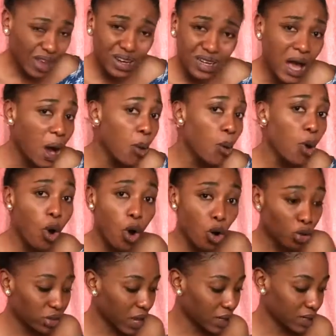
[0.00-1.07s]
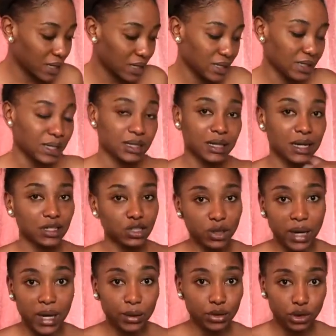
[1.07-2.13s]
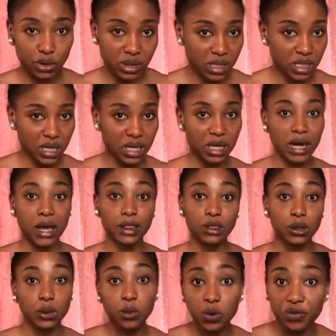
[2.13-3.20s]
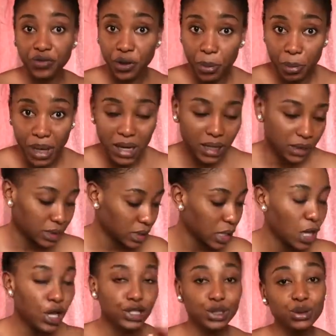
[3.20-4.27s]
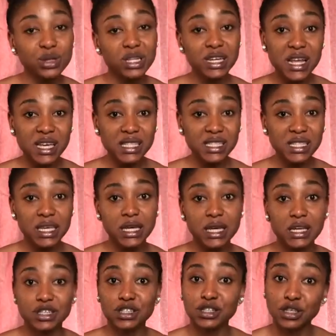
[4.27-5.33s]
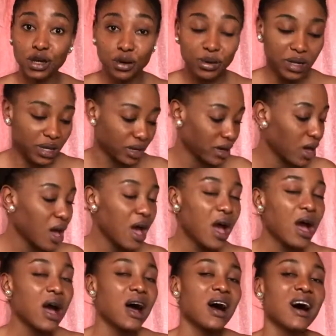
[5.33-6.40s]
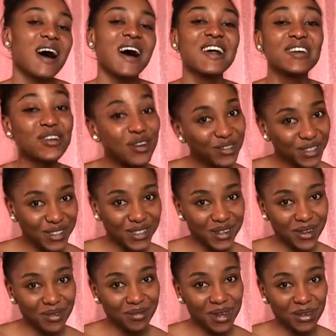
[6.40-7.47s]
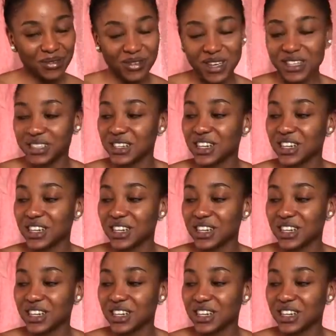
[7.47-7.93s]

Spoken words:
Now, all that cleansing can dry out your skin and throw off your balance. So the next thing is toning. I love to tone my face.